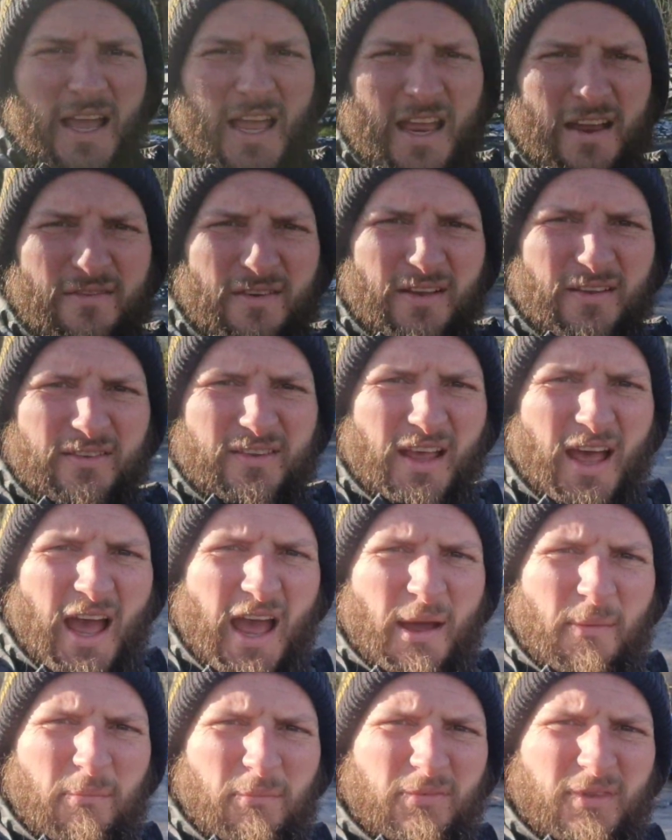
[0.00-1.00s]
here, it's
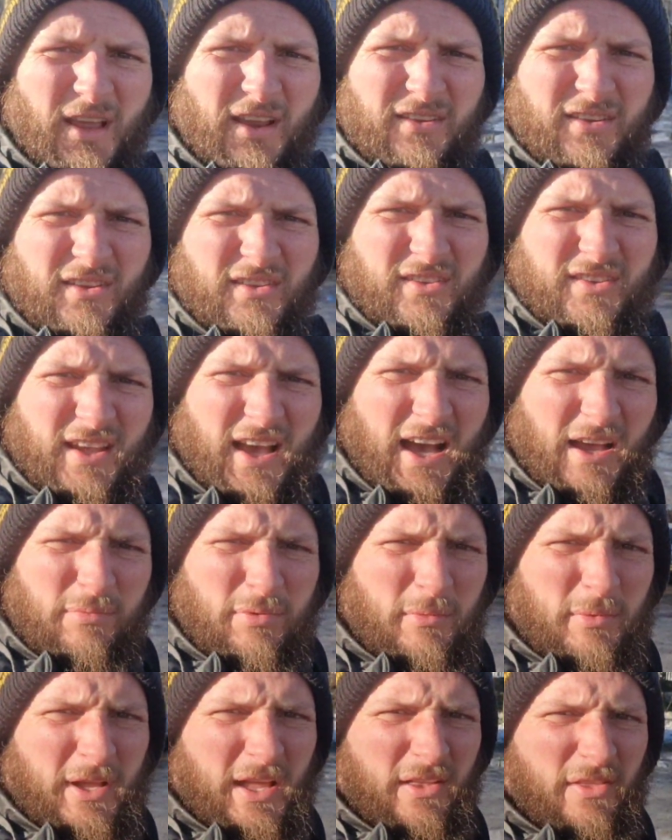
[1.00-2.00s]
decent size,
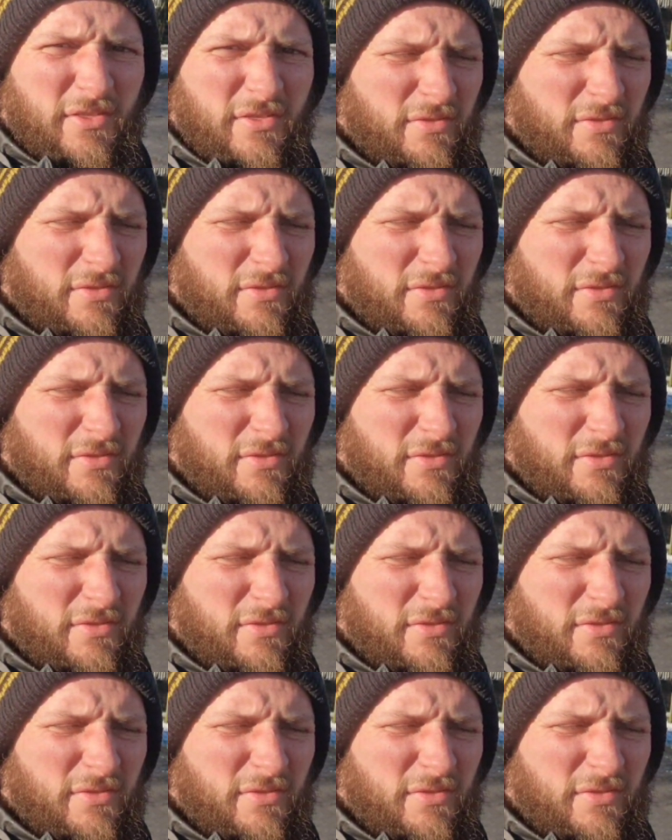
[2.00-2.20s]
probably get